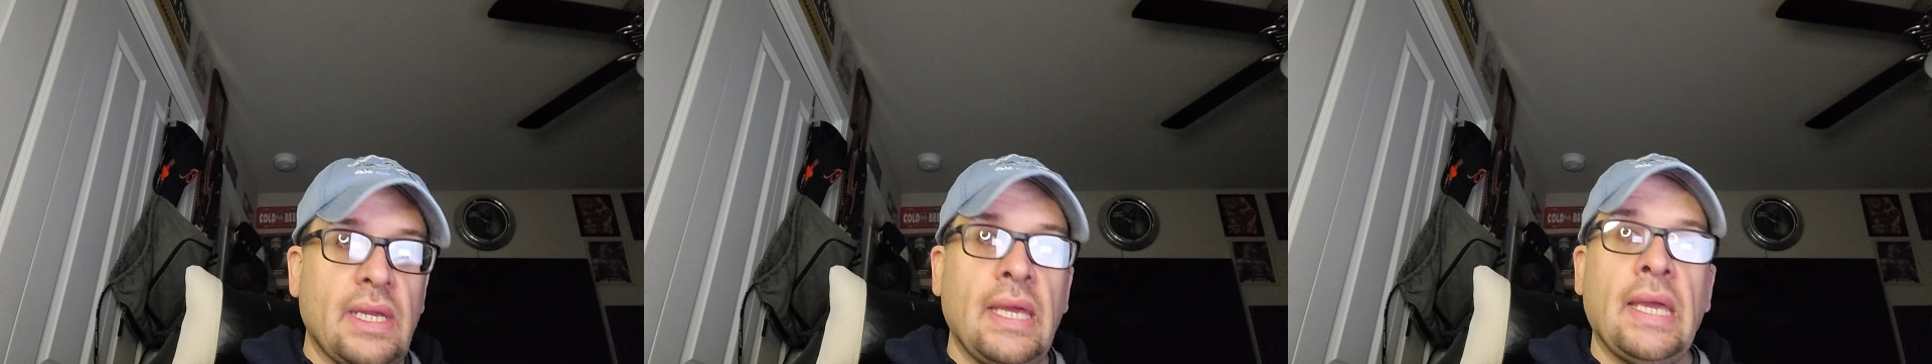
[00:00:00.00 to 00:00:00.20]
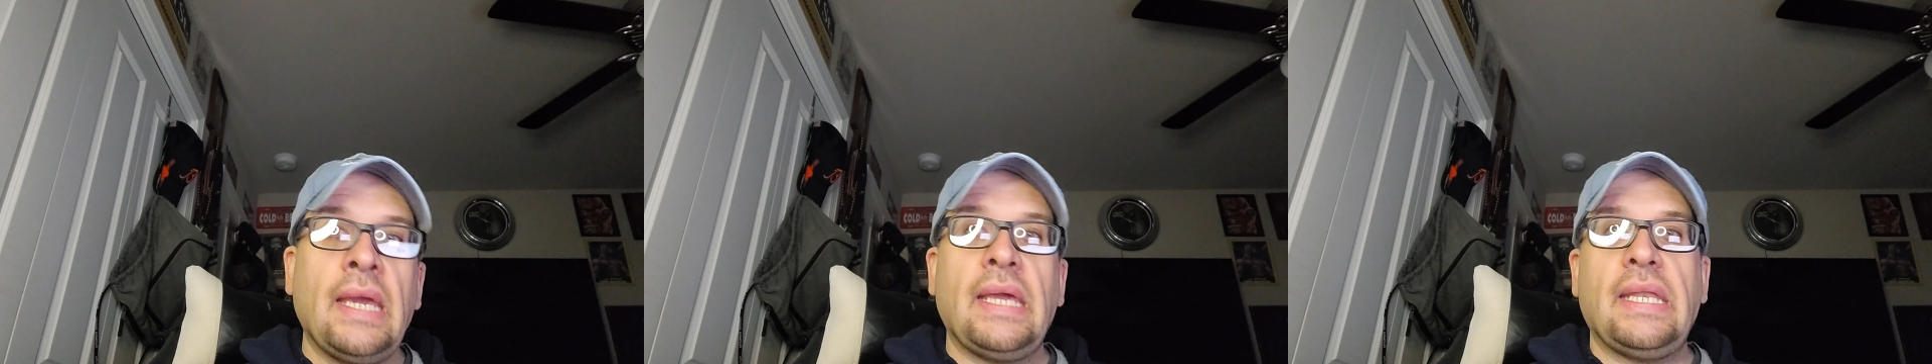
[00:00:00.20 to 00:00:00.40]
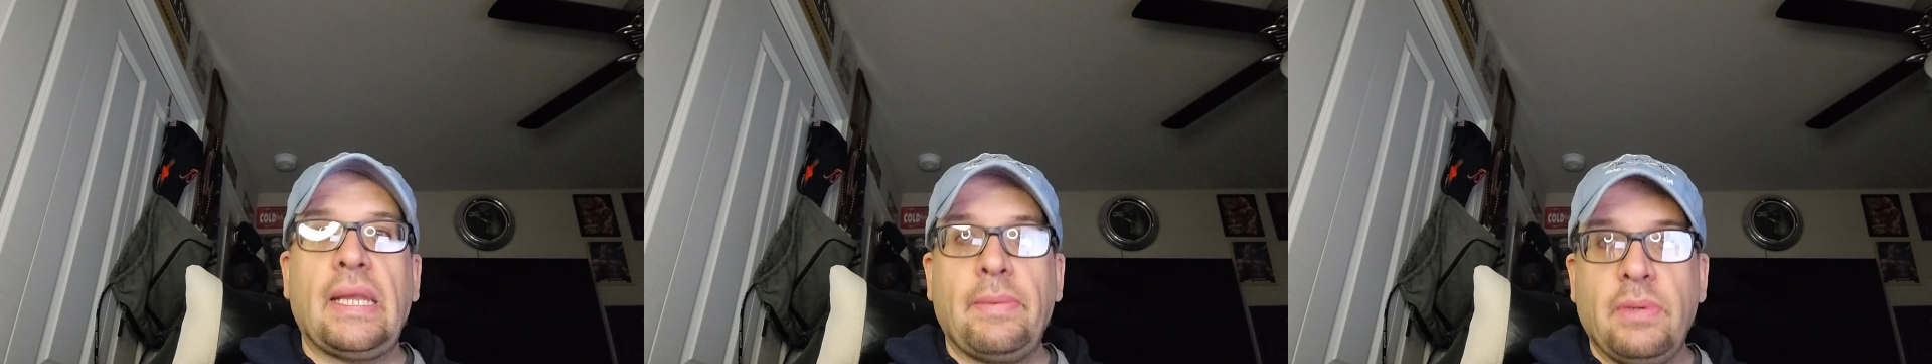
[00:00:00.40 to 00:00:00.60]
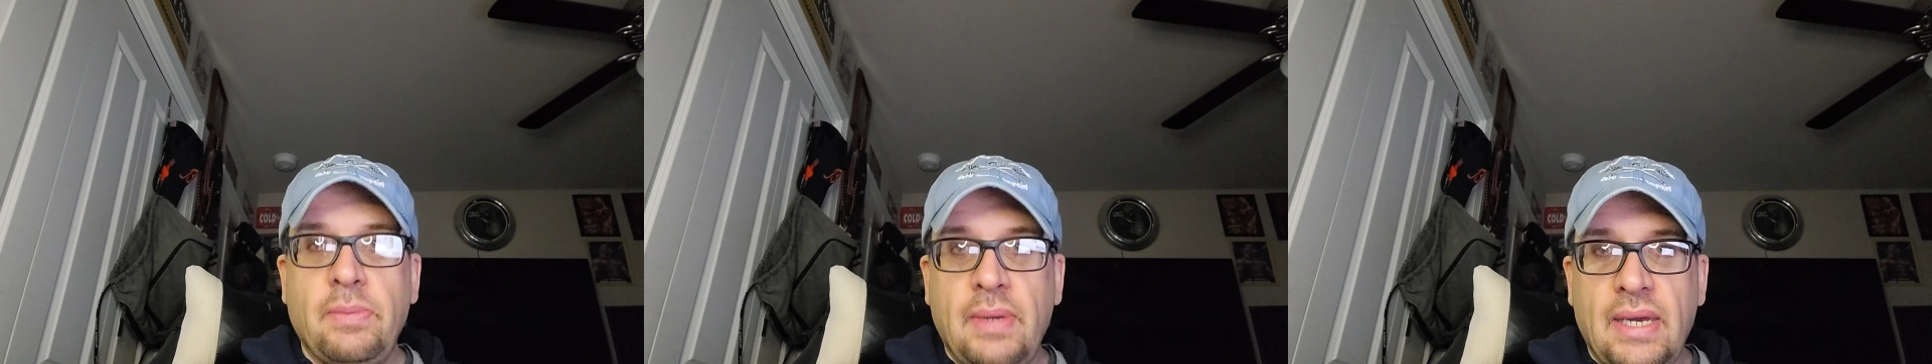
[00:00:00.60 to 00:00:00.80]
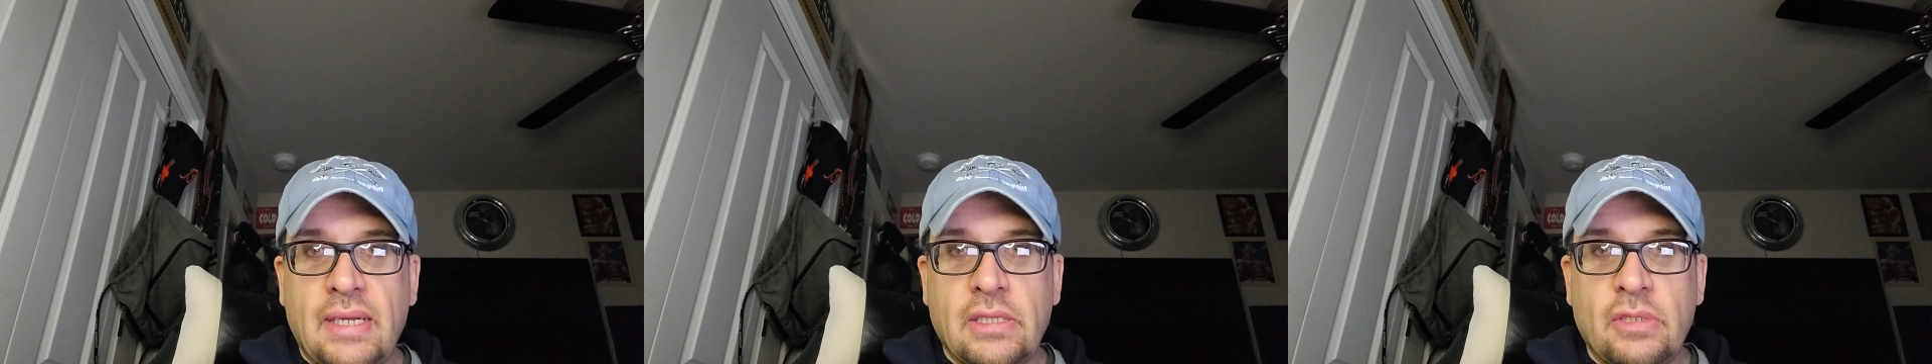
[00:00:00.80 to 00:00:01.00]
and I'll be
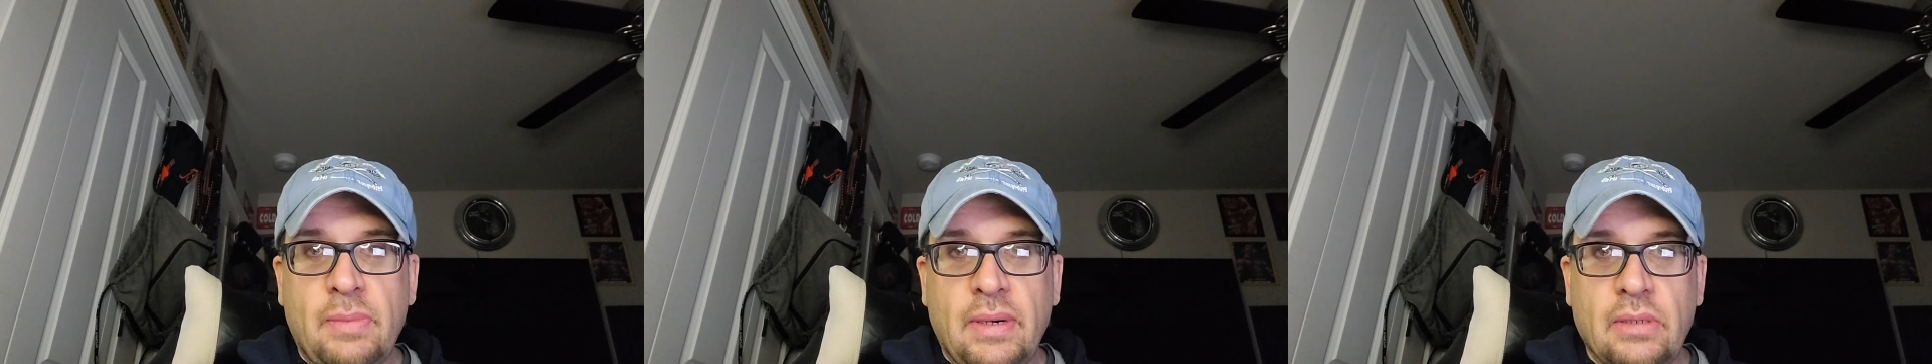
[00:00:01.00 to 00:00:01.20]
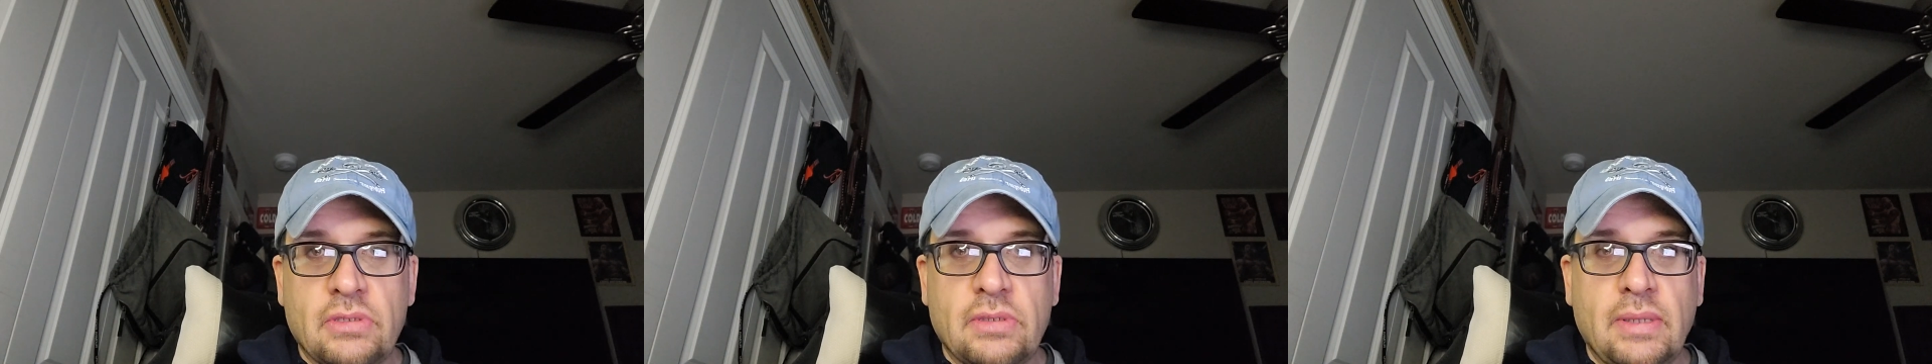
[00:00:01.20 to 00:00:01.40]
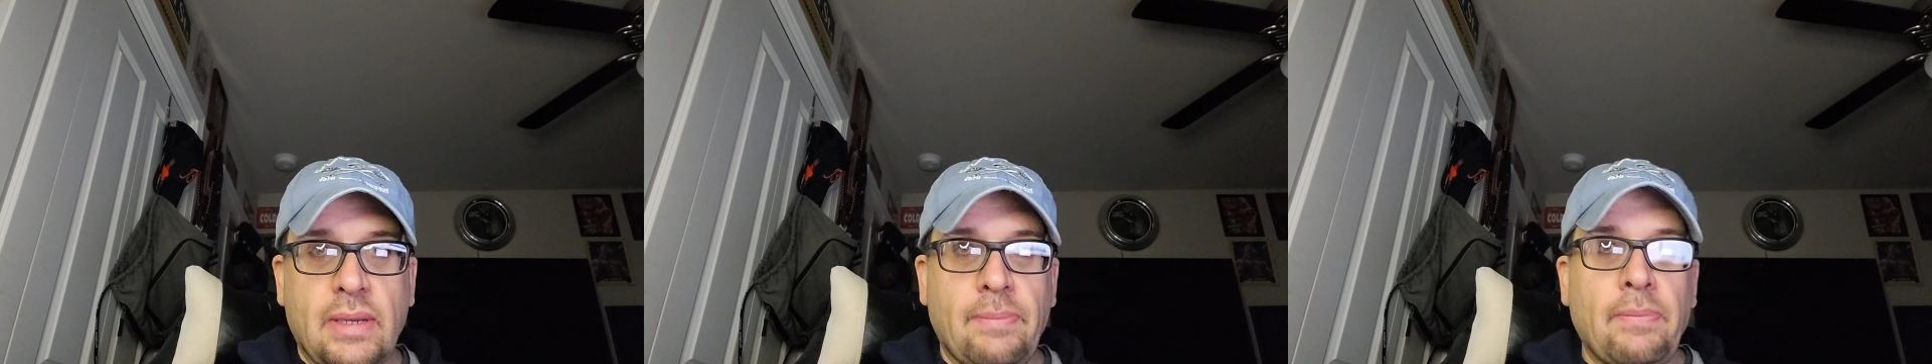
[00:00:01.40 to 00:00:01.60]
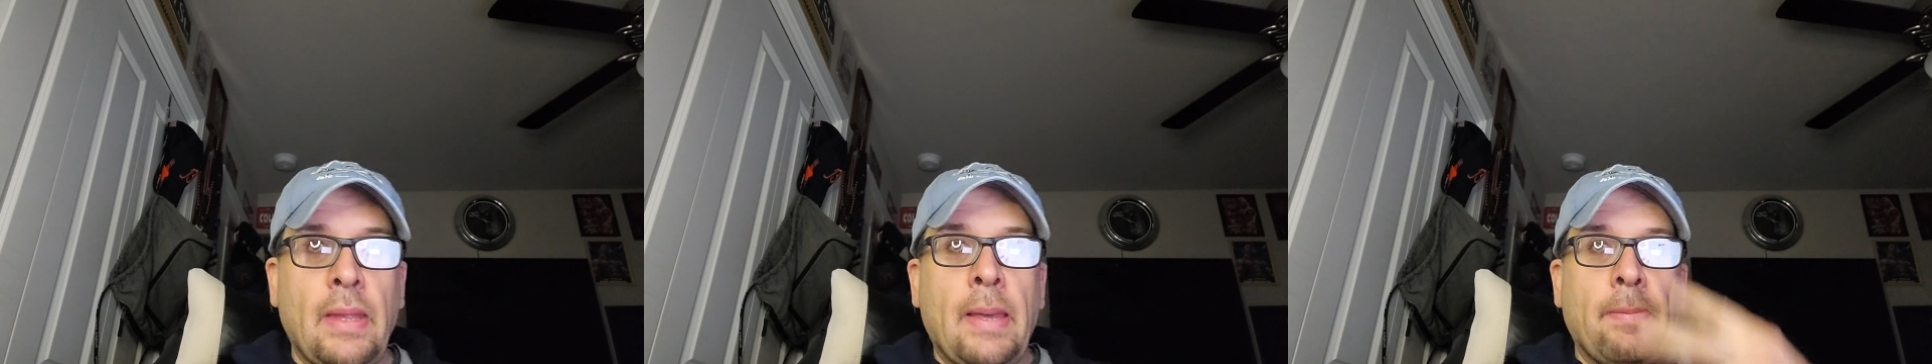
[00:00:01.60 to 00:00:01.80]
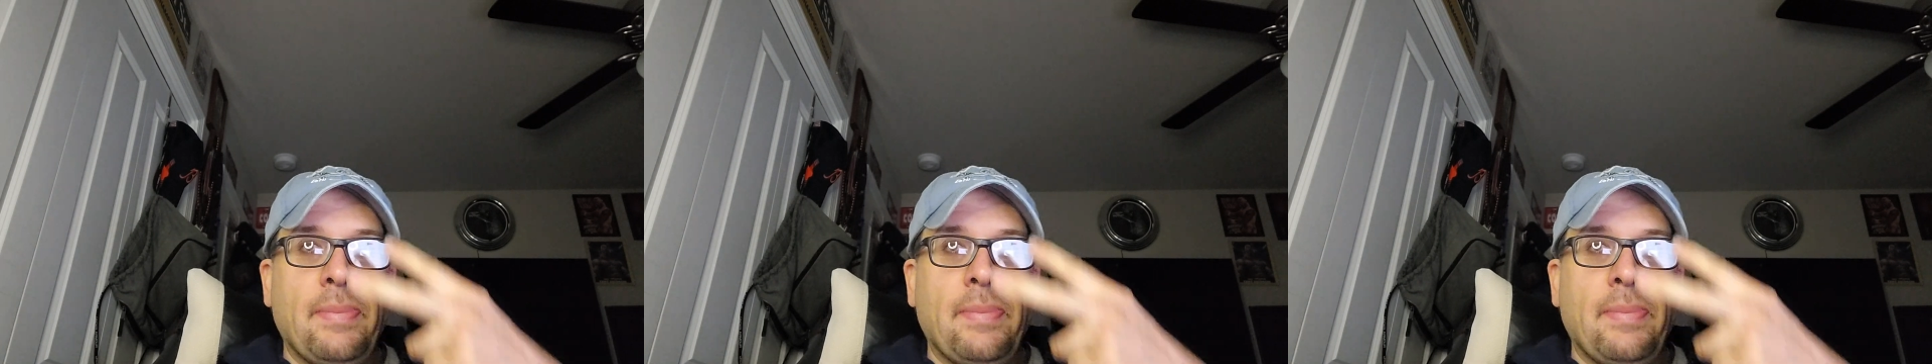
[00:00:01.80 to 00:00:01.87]
back tomorrow sometime.